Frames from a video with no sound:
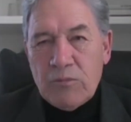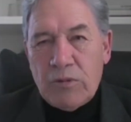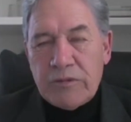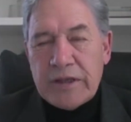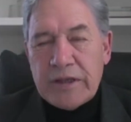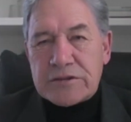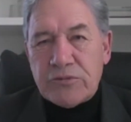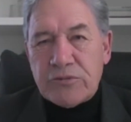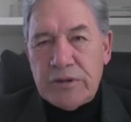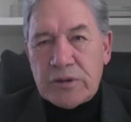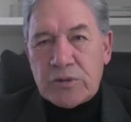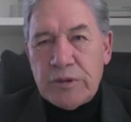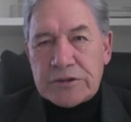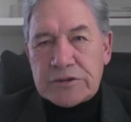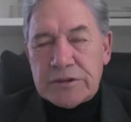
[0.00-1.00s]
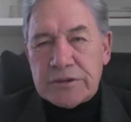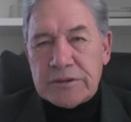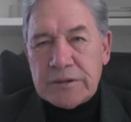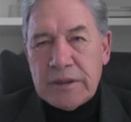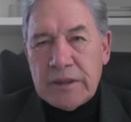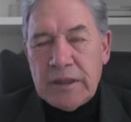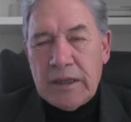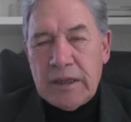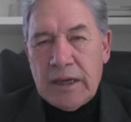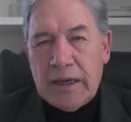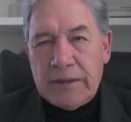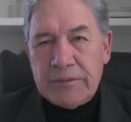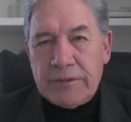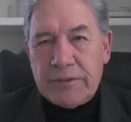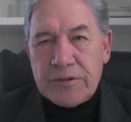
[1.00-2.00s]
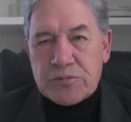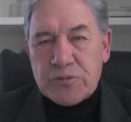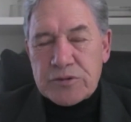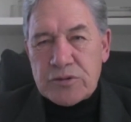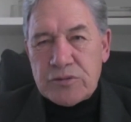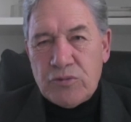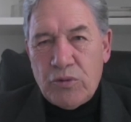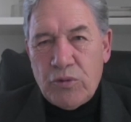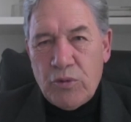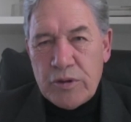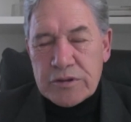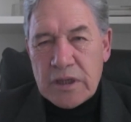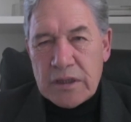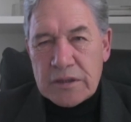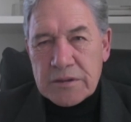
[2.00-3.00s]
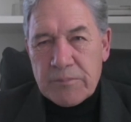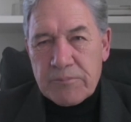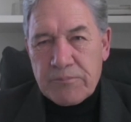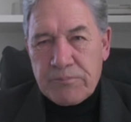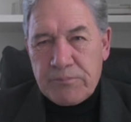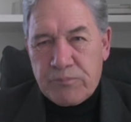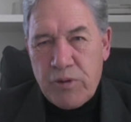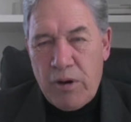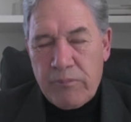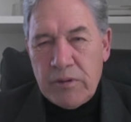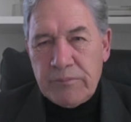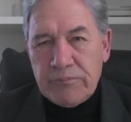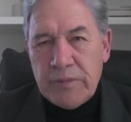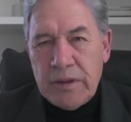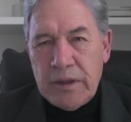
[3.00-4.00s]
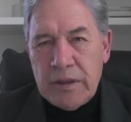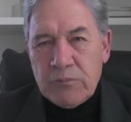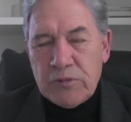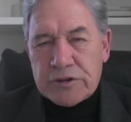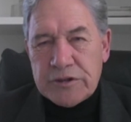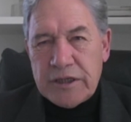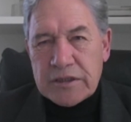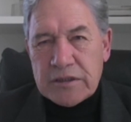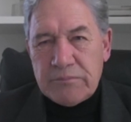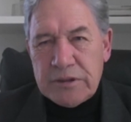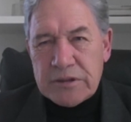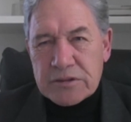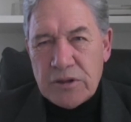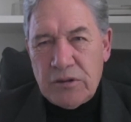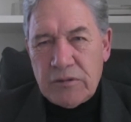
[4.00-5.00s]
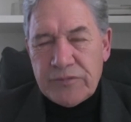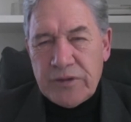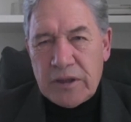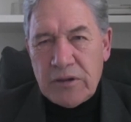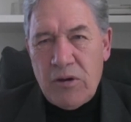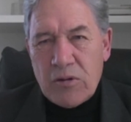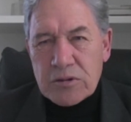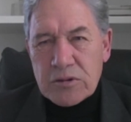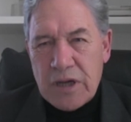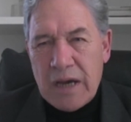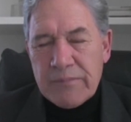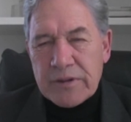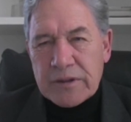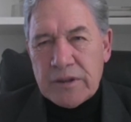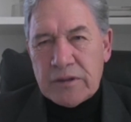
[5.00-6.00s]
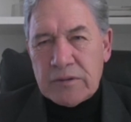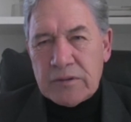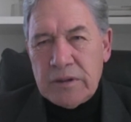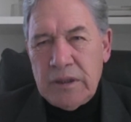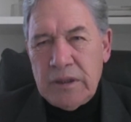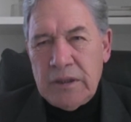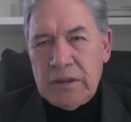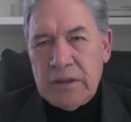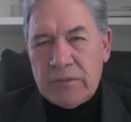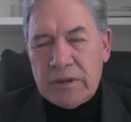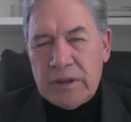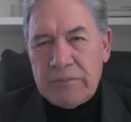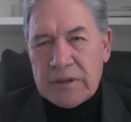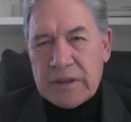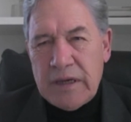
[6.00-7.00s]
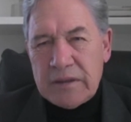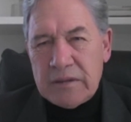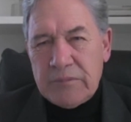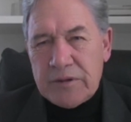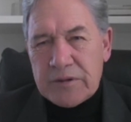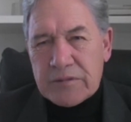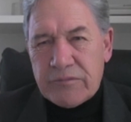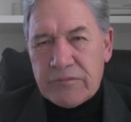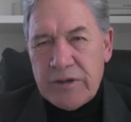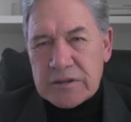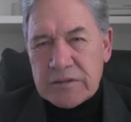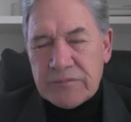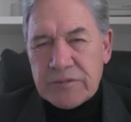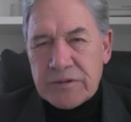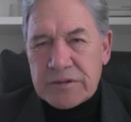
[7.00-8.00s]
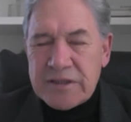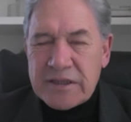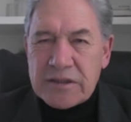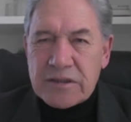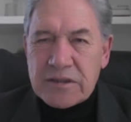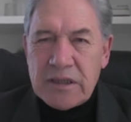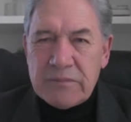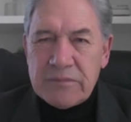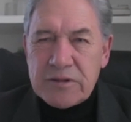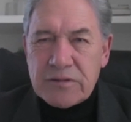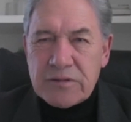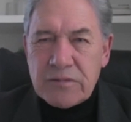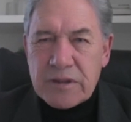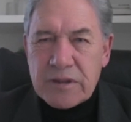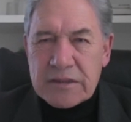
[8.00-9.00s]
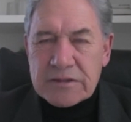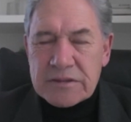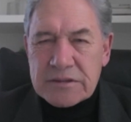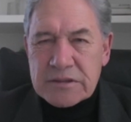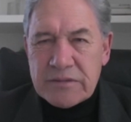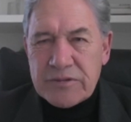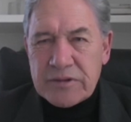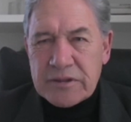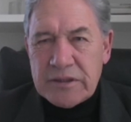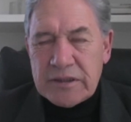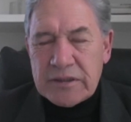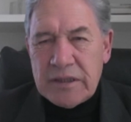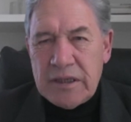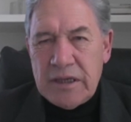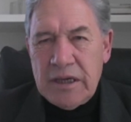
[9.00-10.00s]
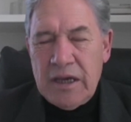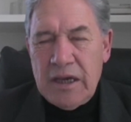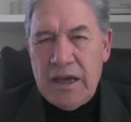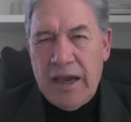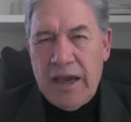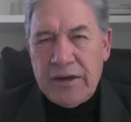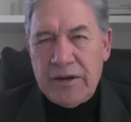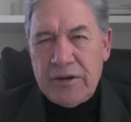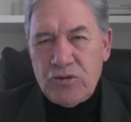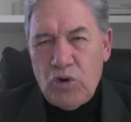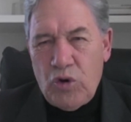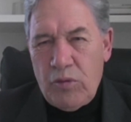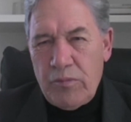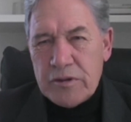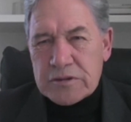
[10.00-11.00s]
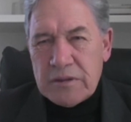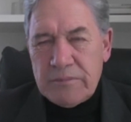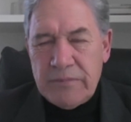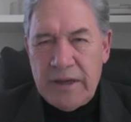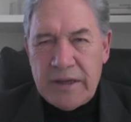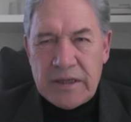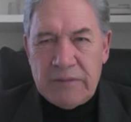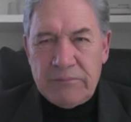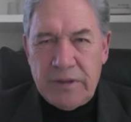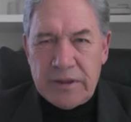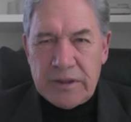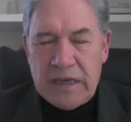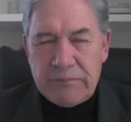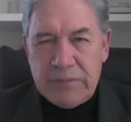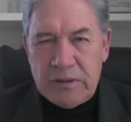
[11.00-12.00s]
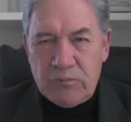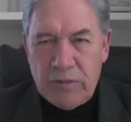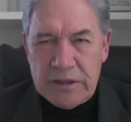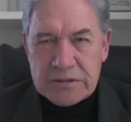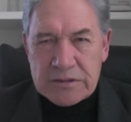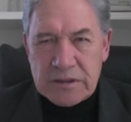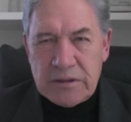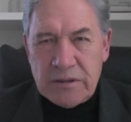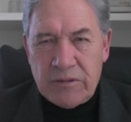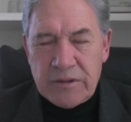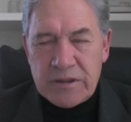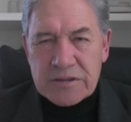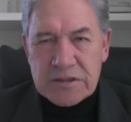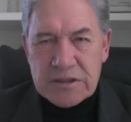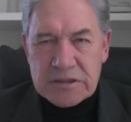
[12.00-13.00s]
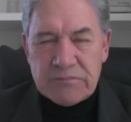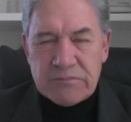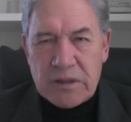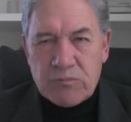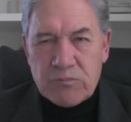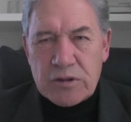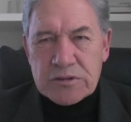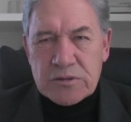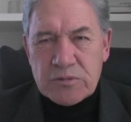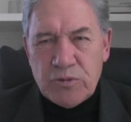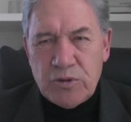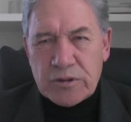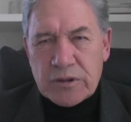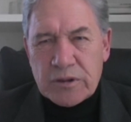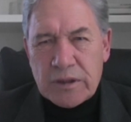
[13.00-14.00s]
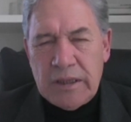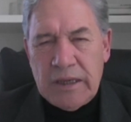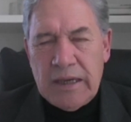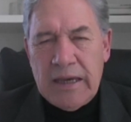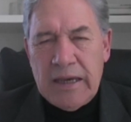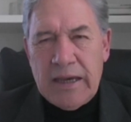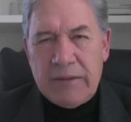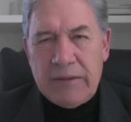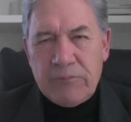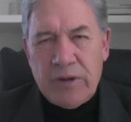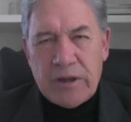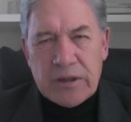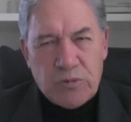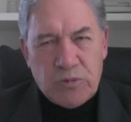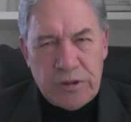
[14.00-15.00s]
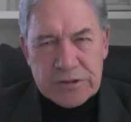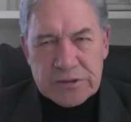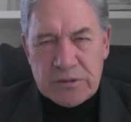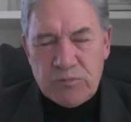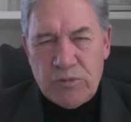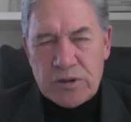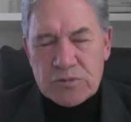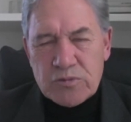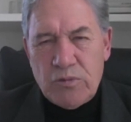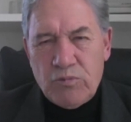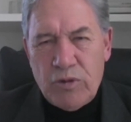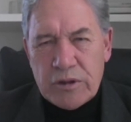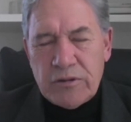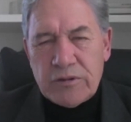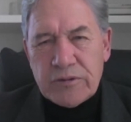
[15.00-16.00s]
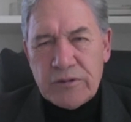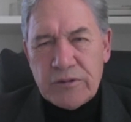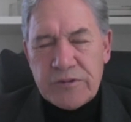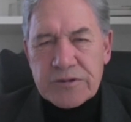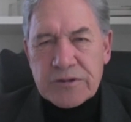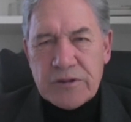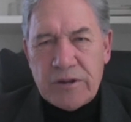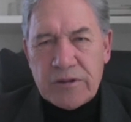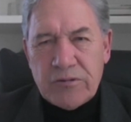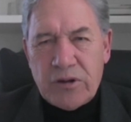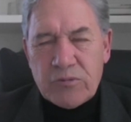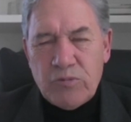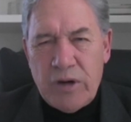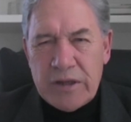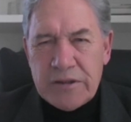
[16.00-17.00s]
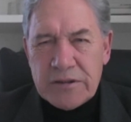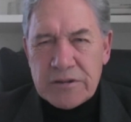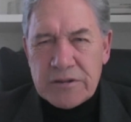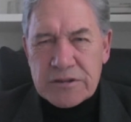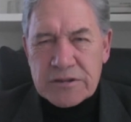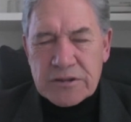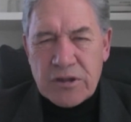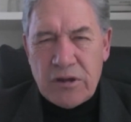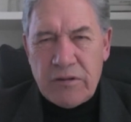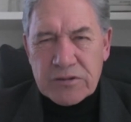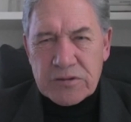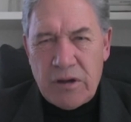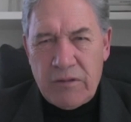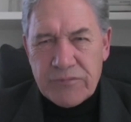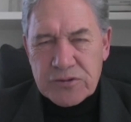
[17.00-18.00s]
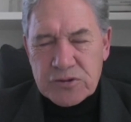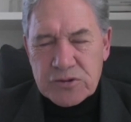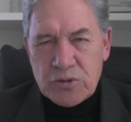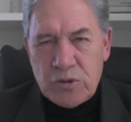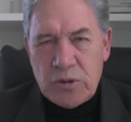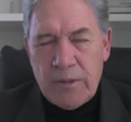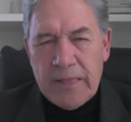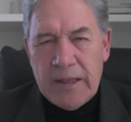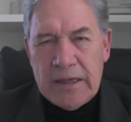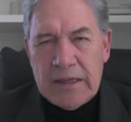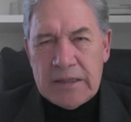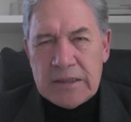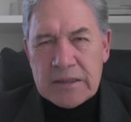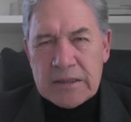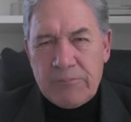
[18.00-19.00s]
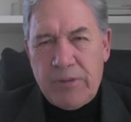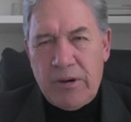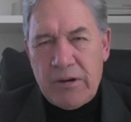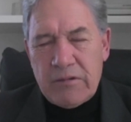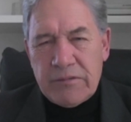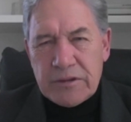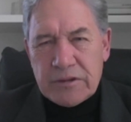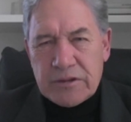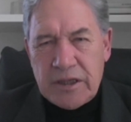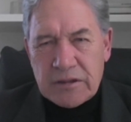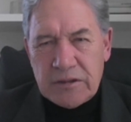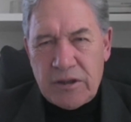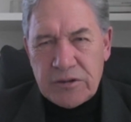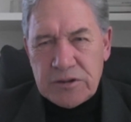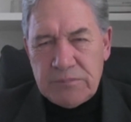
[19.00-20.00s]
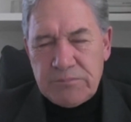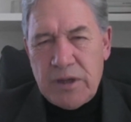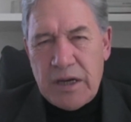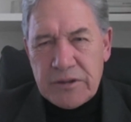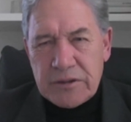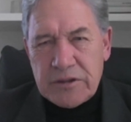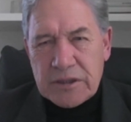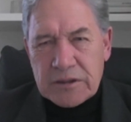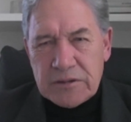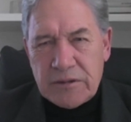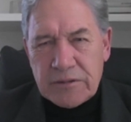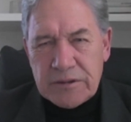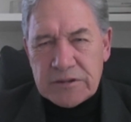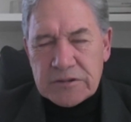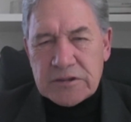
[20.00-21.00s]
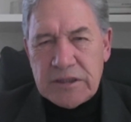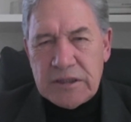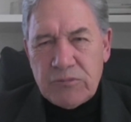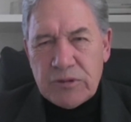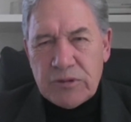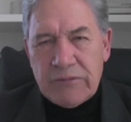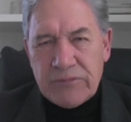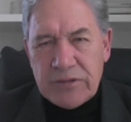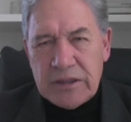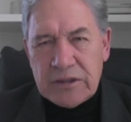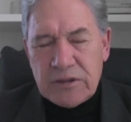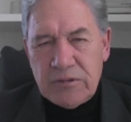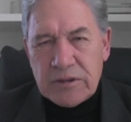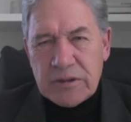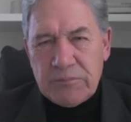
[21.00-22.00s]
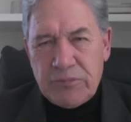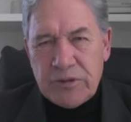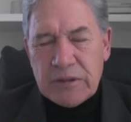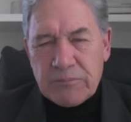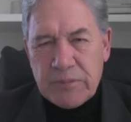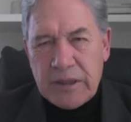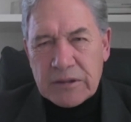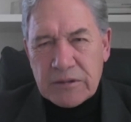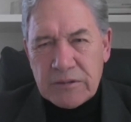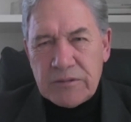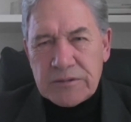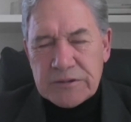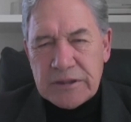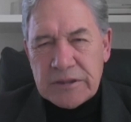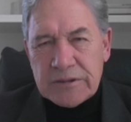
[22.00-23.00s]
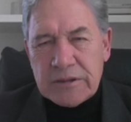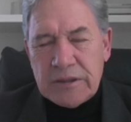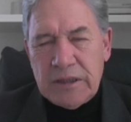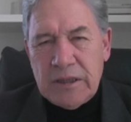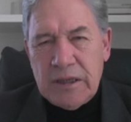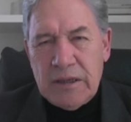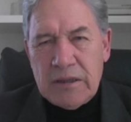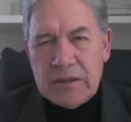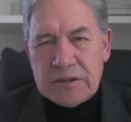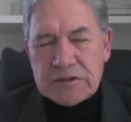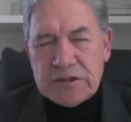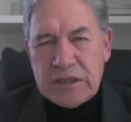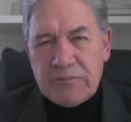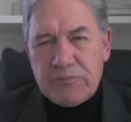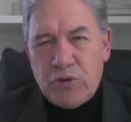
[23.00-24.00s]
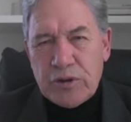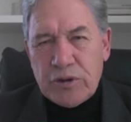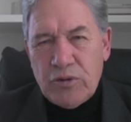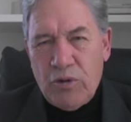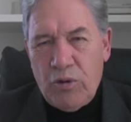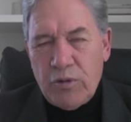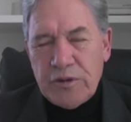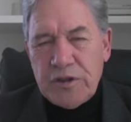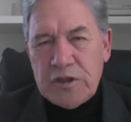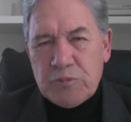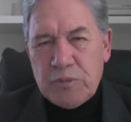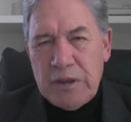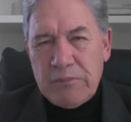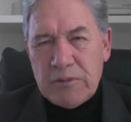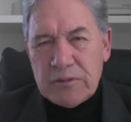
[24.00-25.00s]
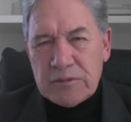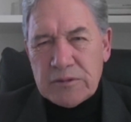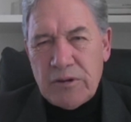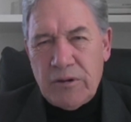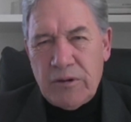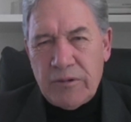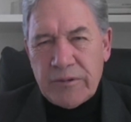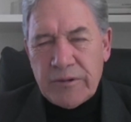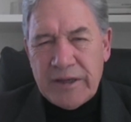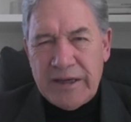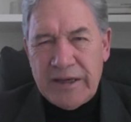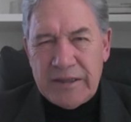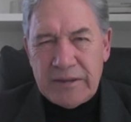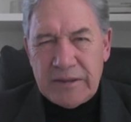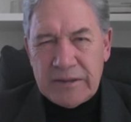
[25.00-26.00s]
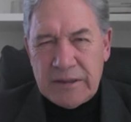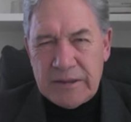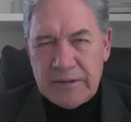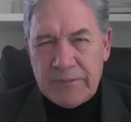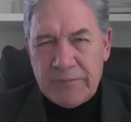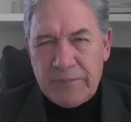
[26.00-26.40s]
Well, that's the real question. And this was always a problem which had to be solved a long time ago. When I became the Minister of Racing for the second time in 2017, an enormous amount of money had been wasted on a system that wasn't working. And my question was, what on earth's going on? Why didn't you just go offshore, borrow the technology, buy the technology, steal whatever they're doing and bring it back to New Zealand? Instead of putting all these people on a